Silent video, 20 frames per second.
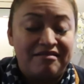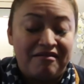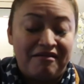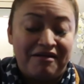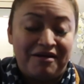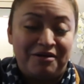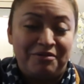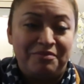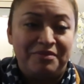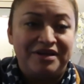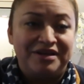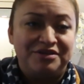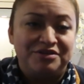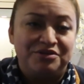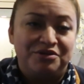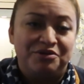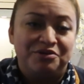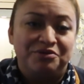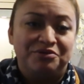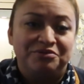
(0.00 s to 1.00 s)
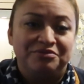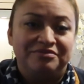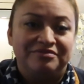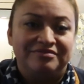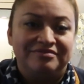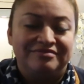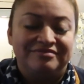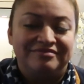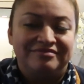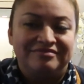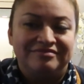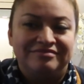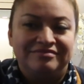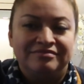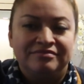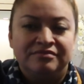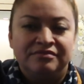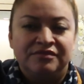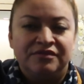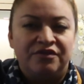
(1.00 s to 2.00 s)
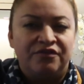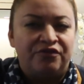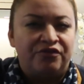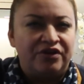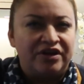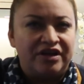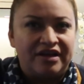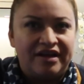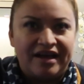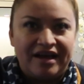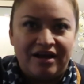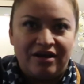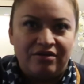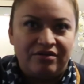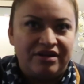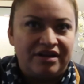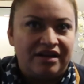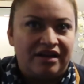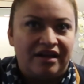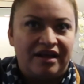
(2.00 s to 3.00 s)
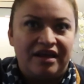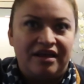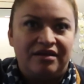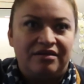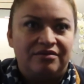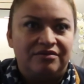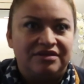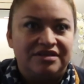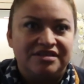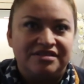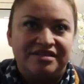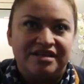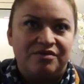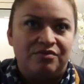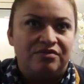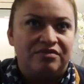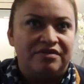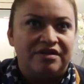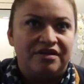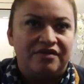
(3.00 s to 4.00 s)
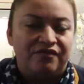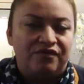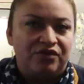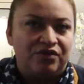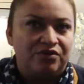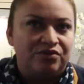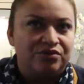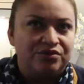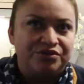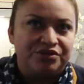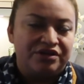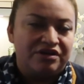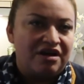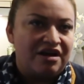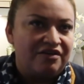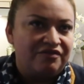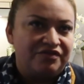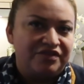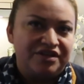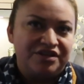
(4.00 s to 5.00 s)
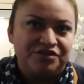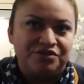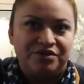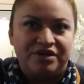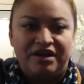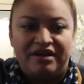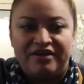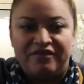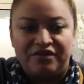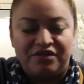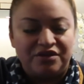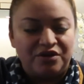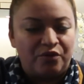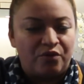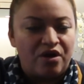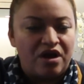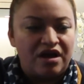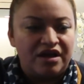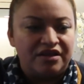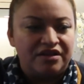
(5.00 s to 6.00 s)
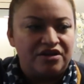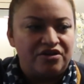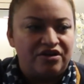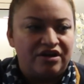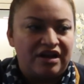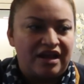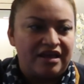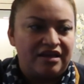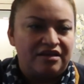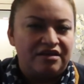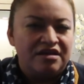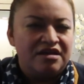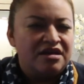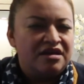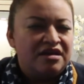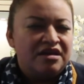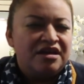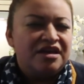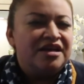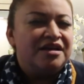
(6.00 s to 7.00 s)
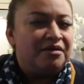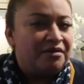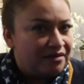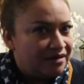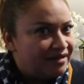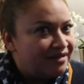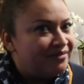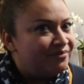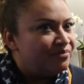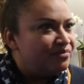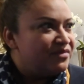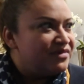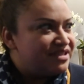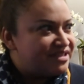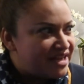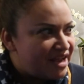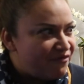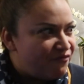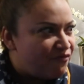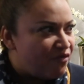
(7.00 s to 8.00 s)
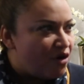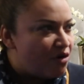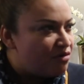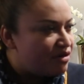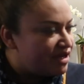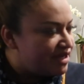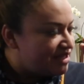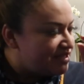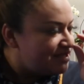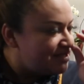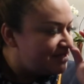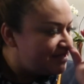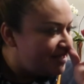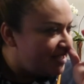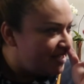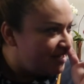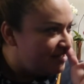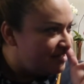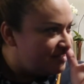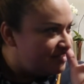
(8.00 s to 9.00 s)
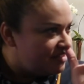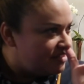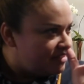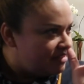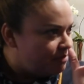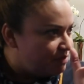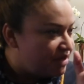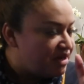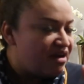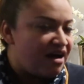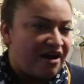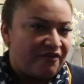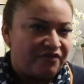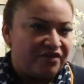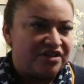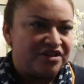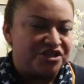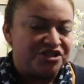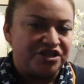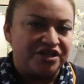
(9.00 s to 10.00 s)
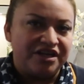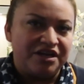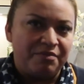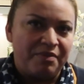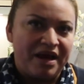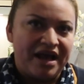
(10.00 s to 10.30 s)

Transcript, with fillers: calm and don't freak out and like, because then if you lose your confidence, you got everything wrong, and then you're like, hmm. stay focused and be confident that you're gonna